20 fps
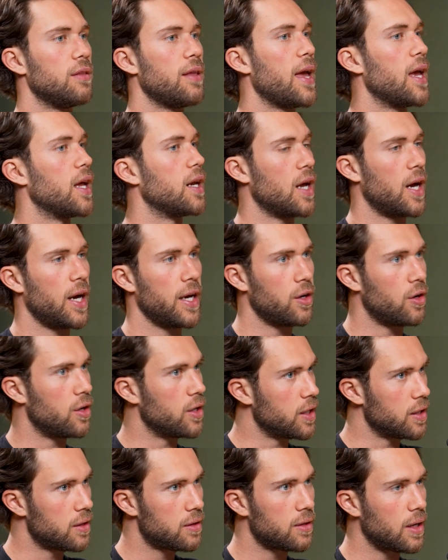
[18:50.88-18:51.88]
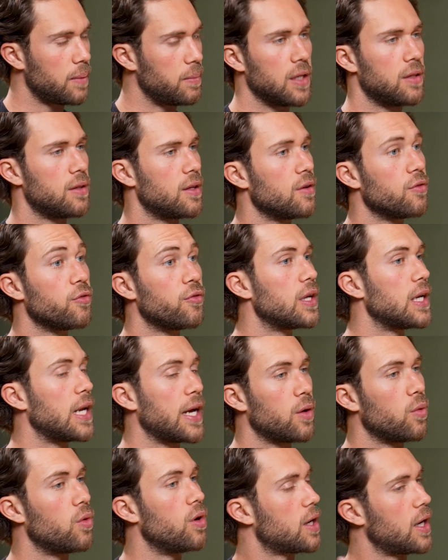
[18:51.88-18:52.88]
day and night on it. I mean, it didn't feel
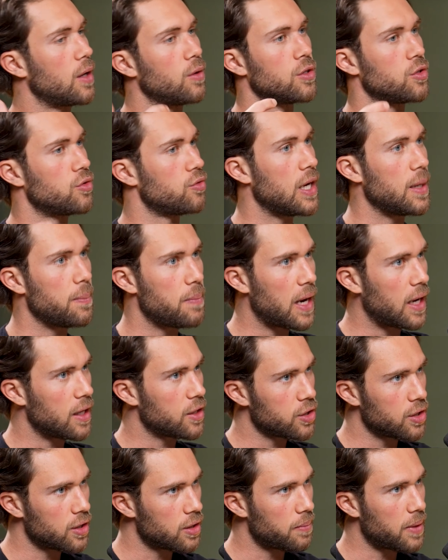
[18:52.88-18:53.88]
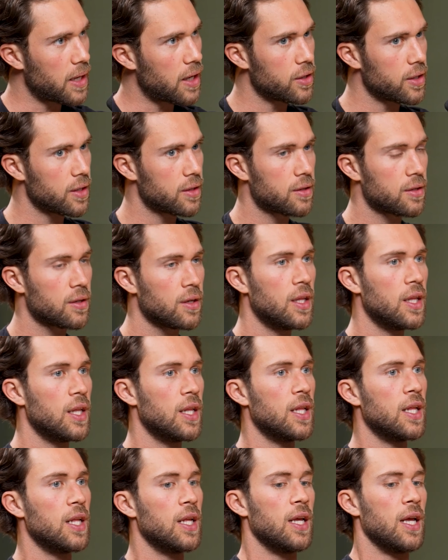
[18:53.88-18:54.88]
like work. I was really passionate about it.
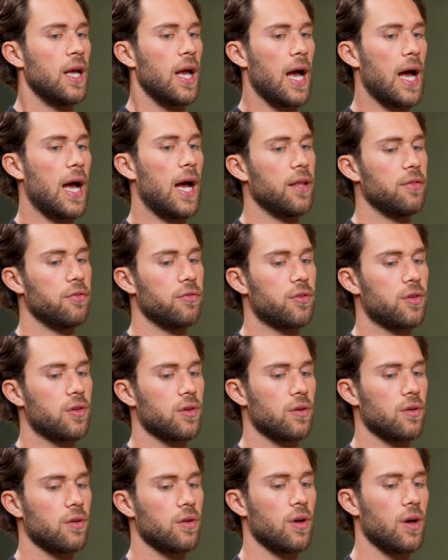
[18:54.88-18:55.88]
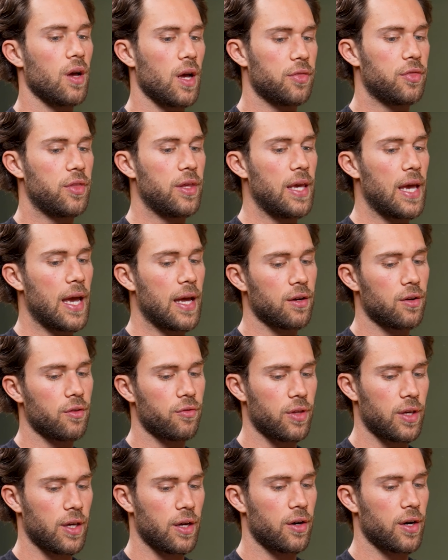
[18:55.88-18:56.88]
And at the end of
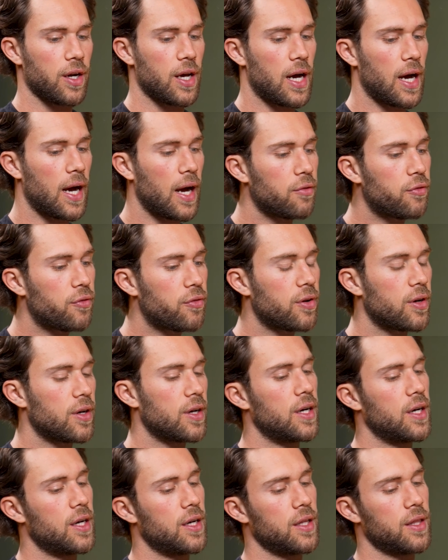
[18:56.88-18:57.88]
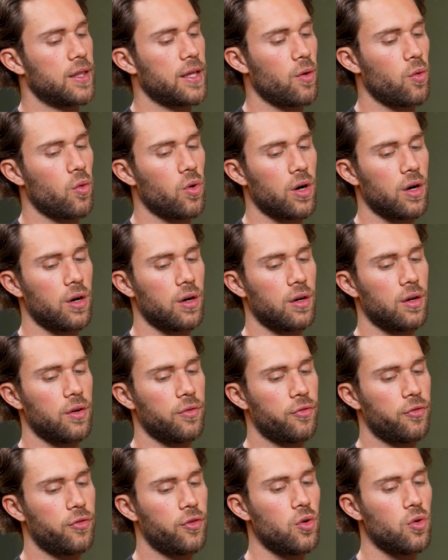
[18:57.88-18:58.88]
the year and a half, there were a
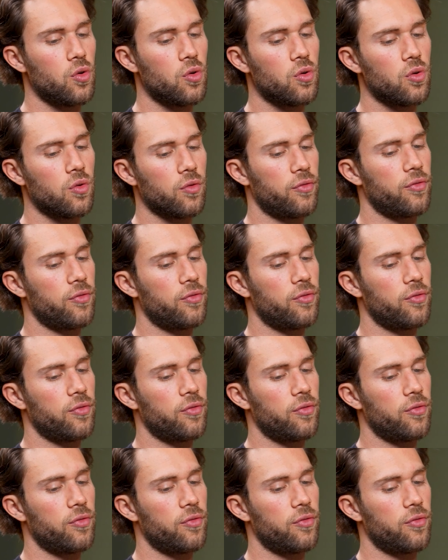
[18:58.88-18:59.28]
few